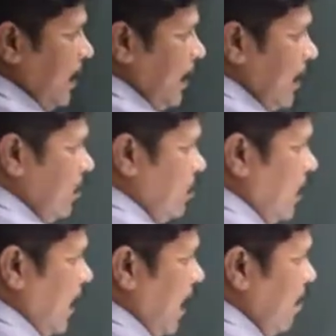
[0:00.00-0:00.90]
reduced the
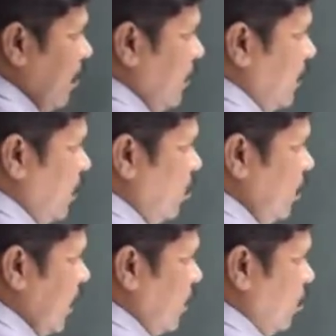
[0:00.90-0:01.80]
gap between the two
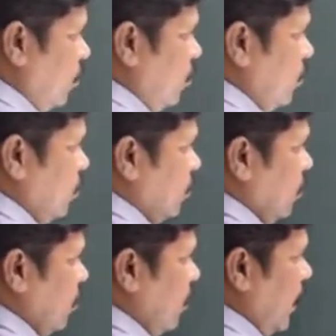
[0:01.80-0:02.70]
electrodes.
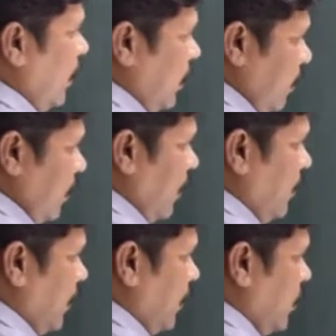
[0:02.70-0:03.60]
Right now we
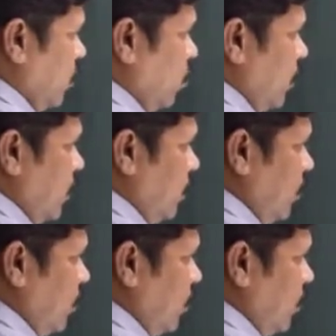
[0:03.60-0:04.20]
have taken this one as the